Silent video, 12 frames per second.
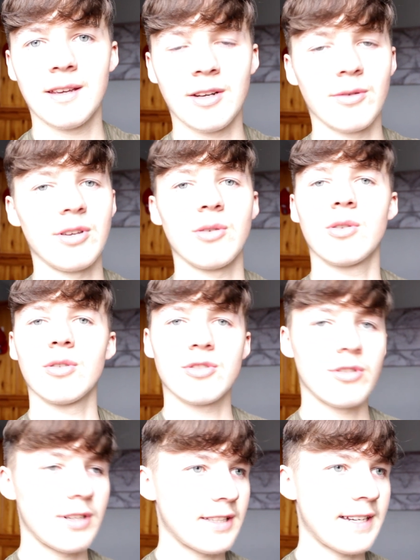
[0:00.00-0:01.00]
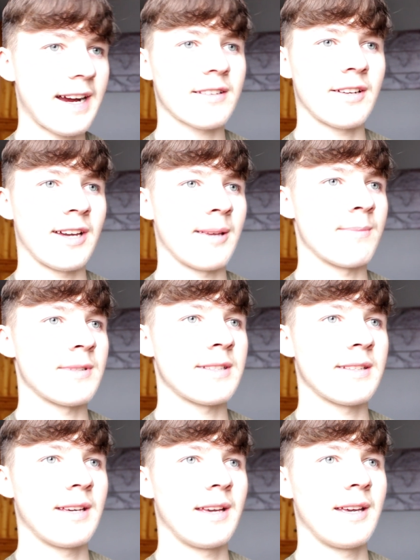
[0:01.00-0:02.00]
You know, you go through the dark
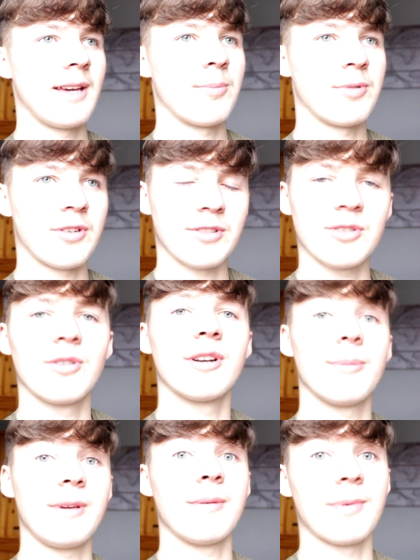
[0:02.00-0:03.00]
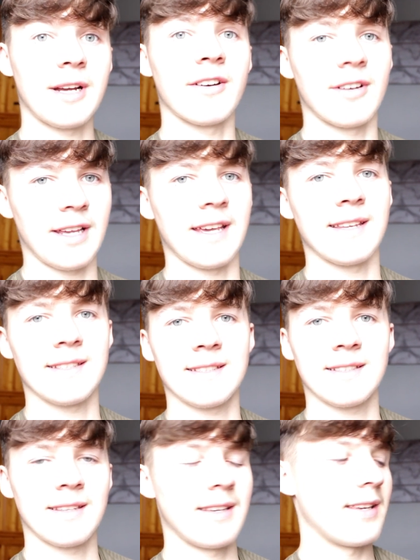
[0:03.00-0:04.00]
times, but there's going to be brighter
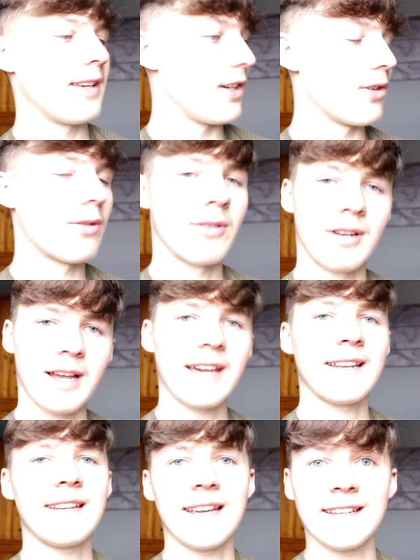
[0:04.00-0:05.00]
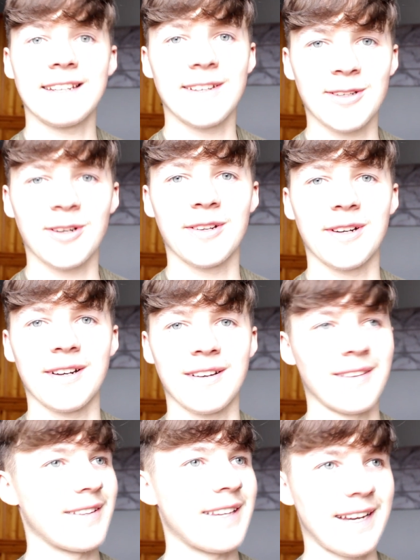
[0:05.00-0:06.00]
days. You know, light at the end of the
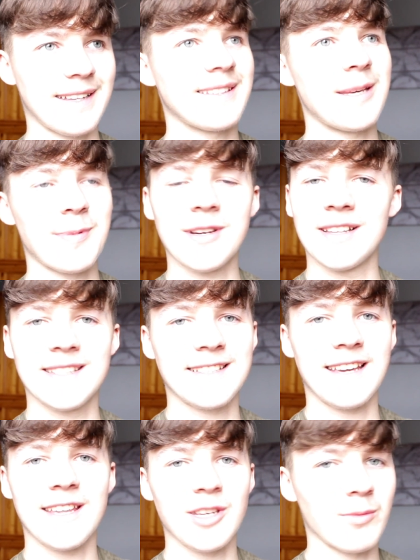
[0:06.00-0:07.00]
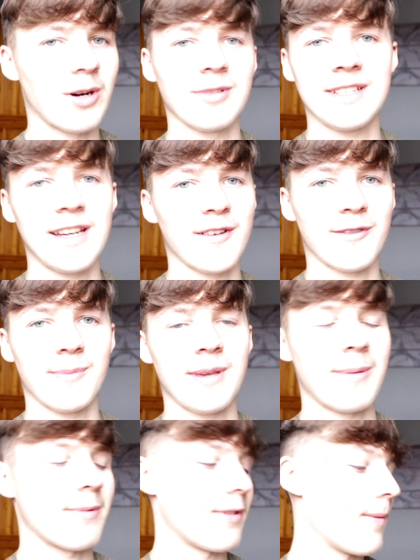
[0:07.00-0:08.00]
tunnel, that typical saying you always hear from
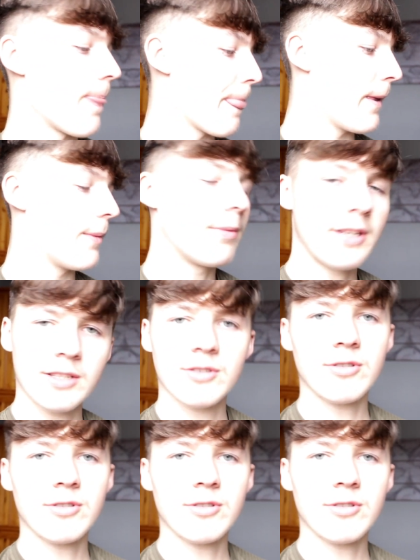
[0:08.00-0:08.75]
people. But it's